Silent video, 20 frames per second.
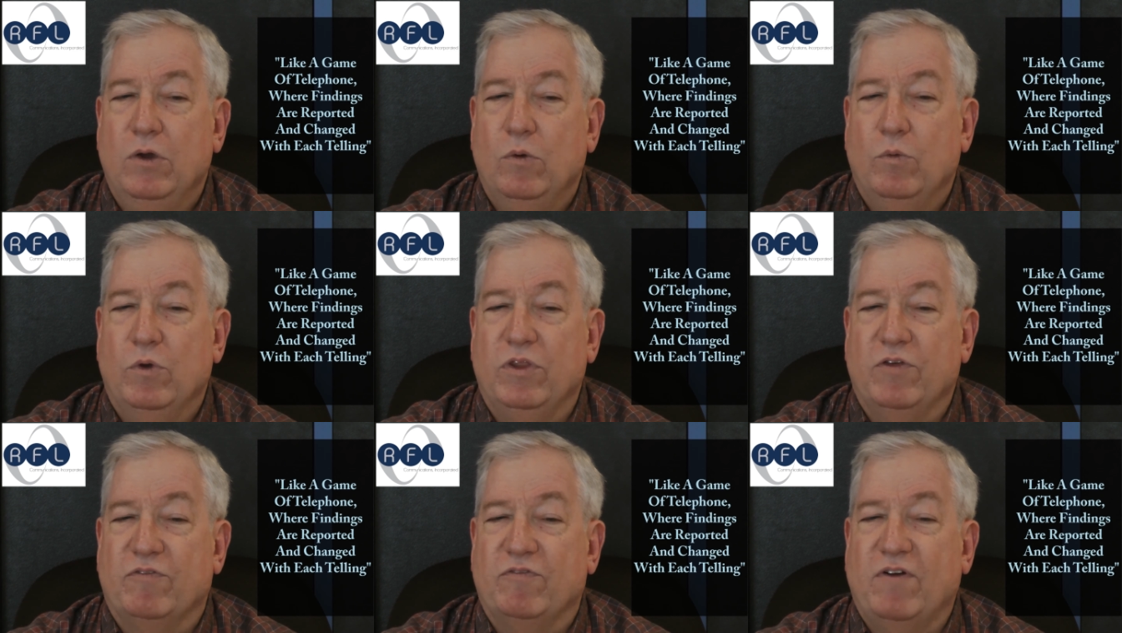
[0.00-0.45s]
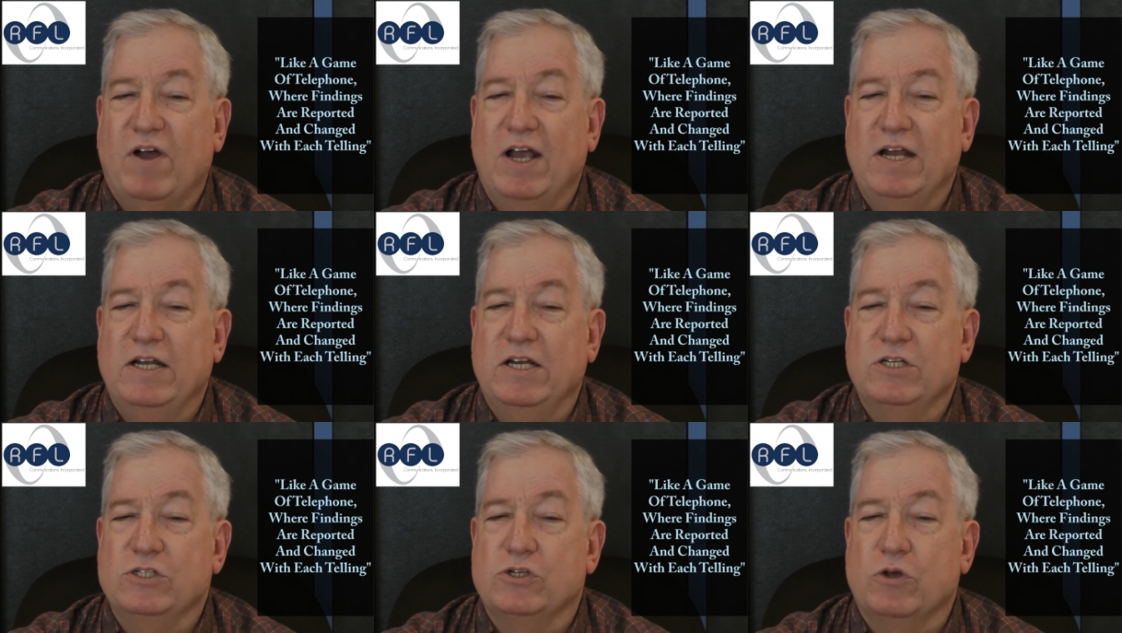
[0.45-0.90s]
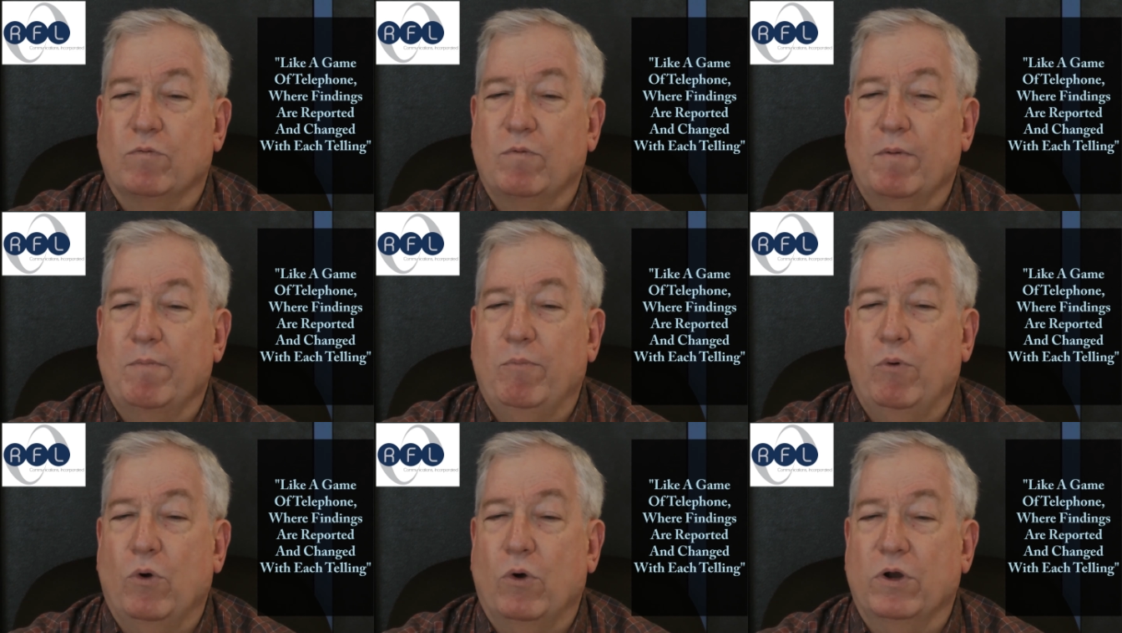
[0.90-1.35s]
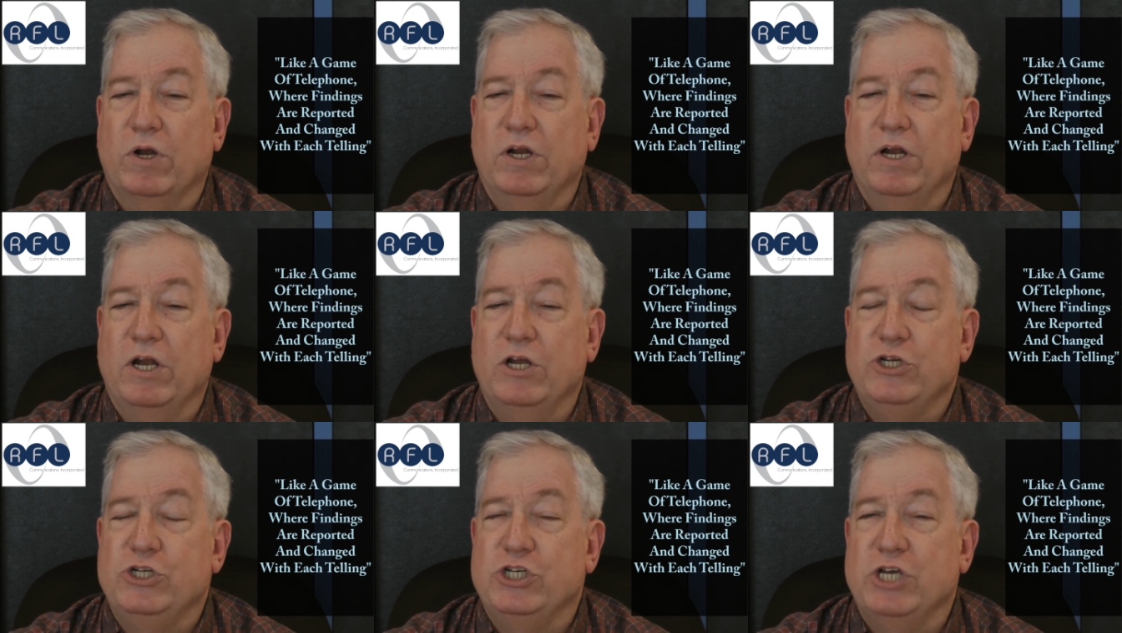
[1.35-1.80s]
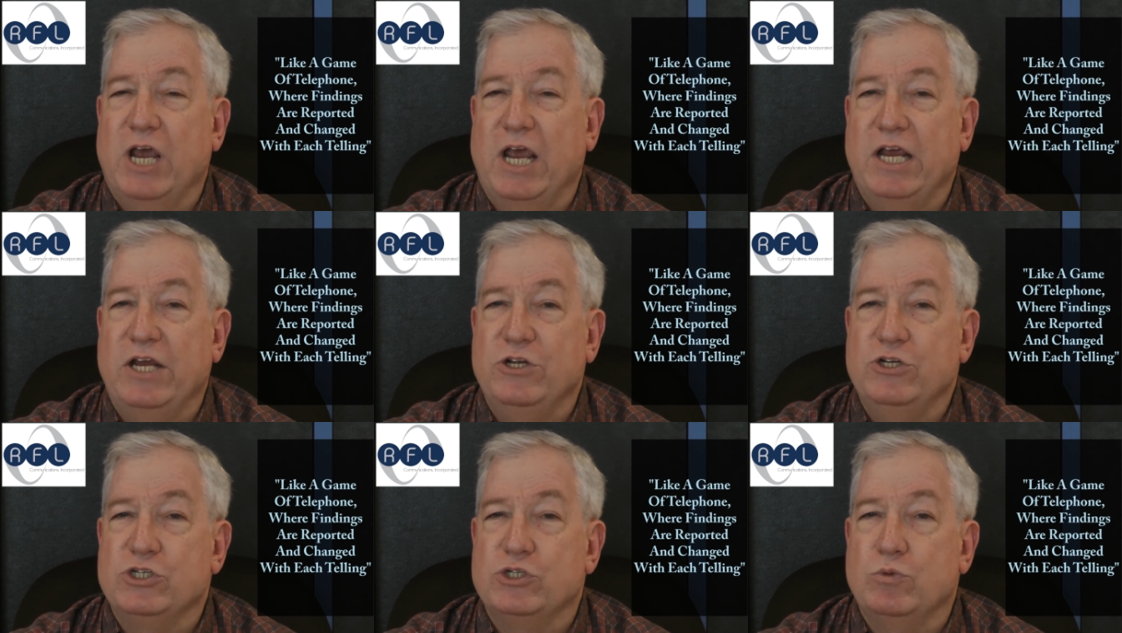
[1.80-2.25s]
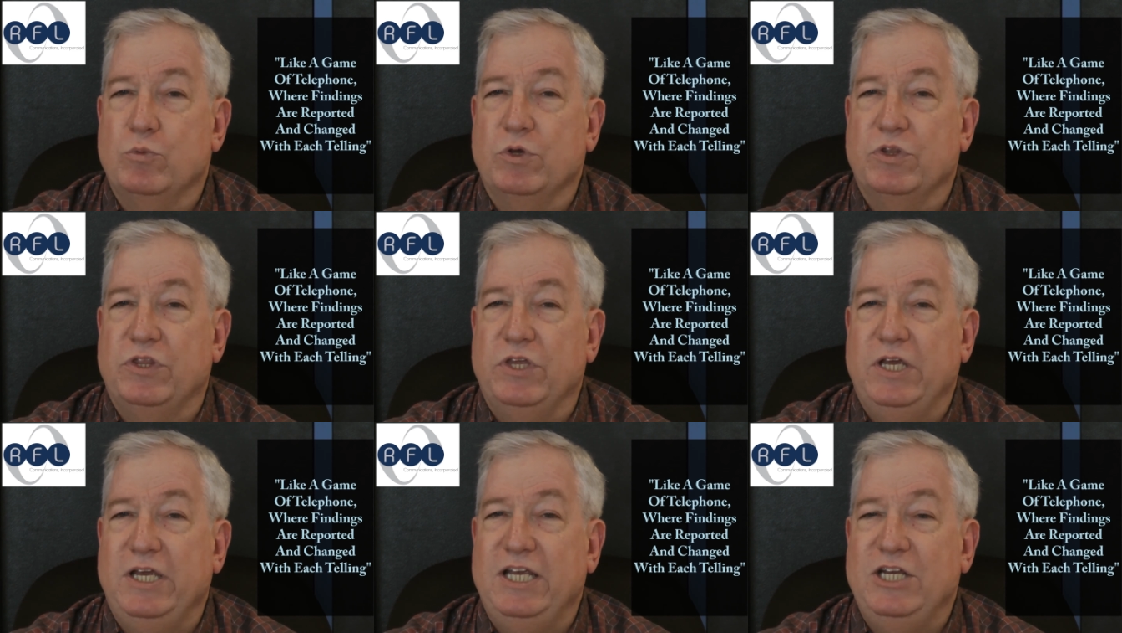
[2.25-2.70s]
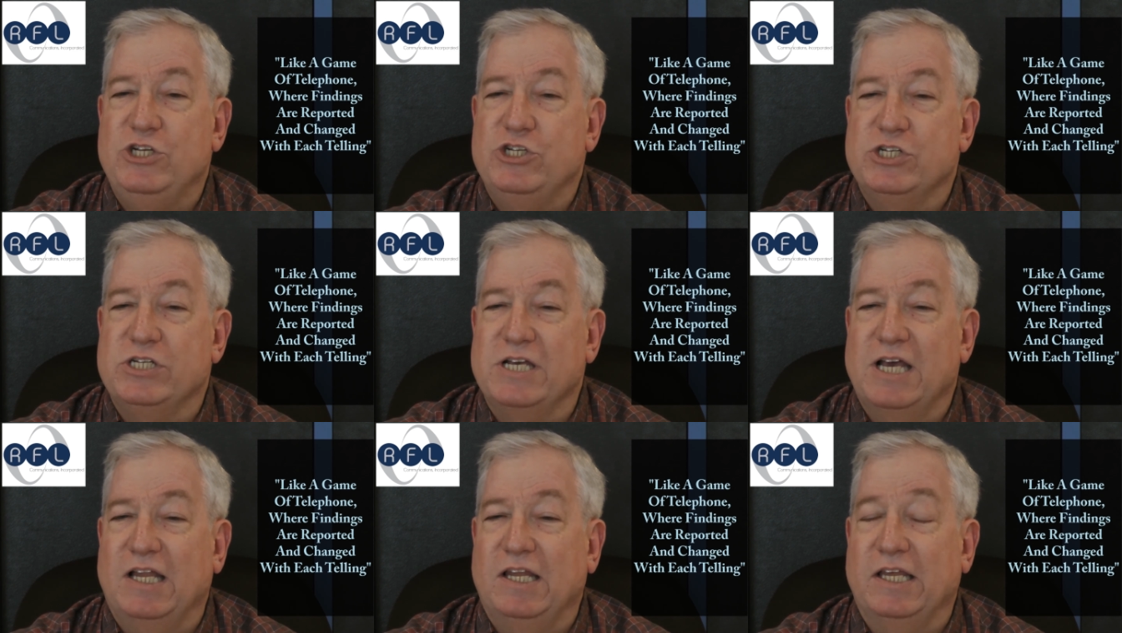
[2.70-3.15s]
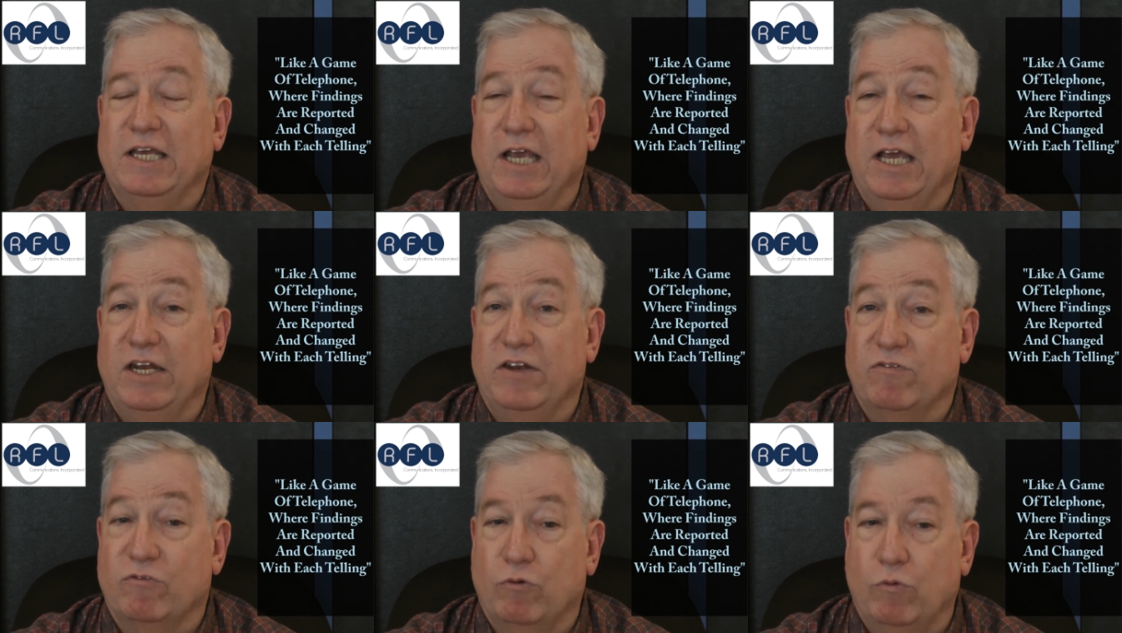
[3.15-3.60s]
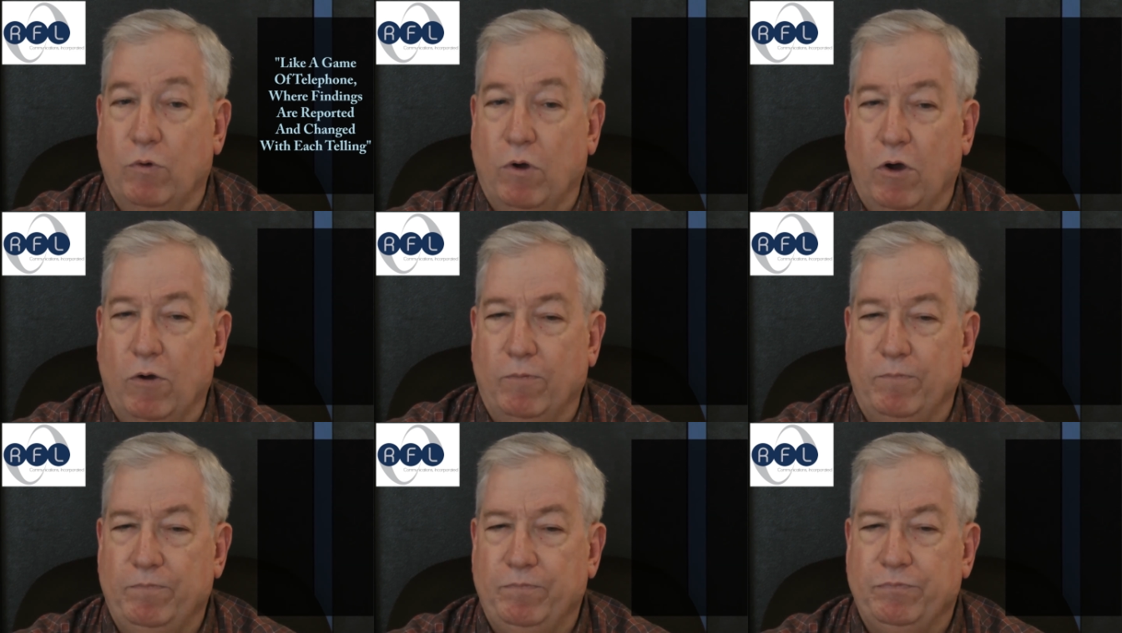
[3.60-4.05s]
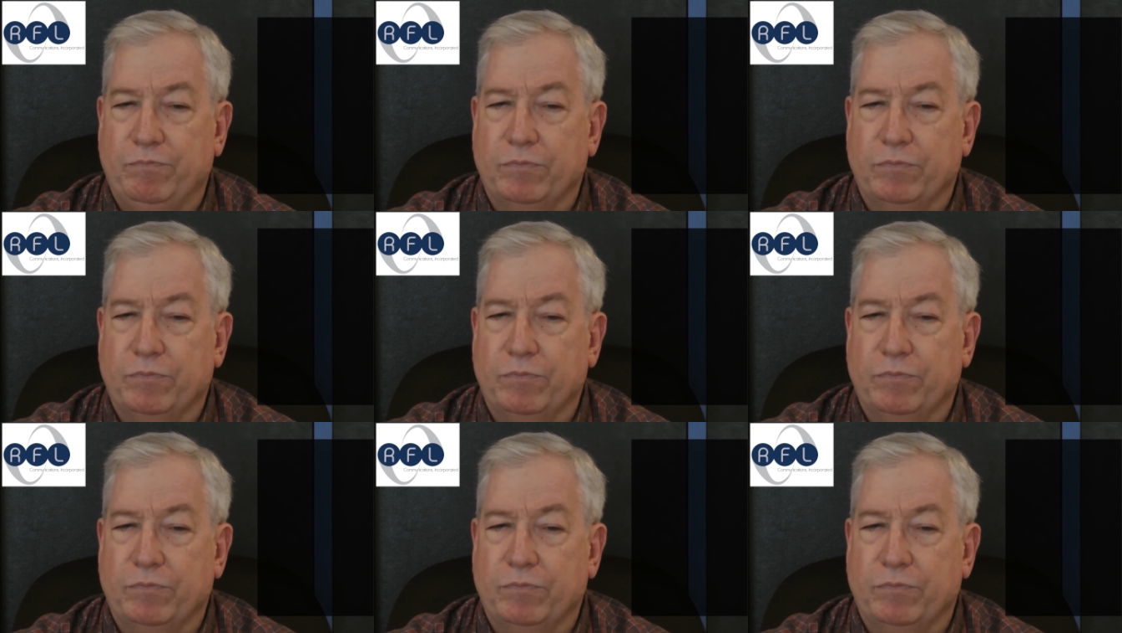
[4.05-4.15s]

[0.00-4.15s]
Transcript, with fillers: where the findings are reported and changed with each telling," end of quote.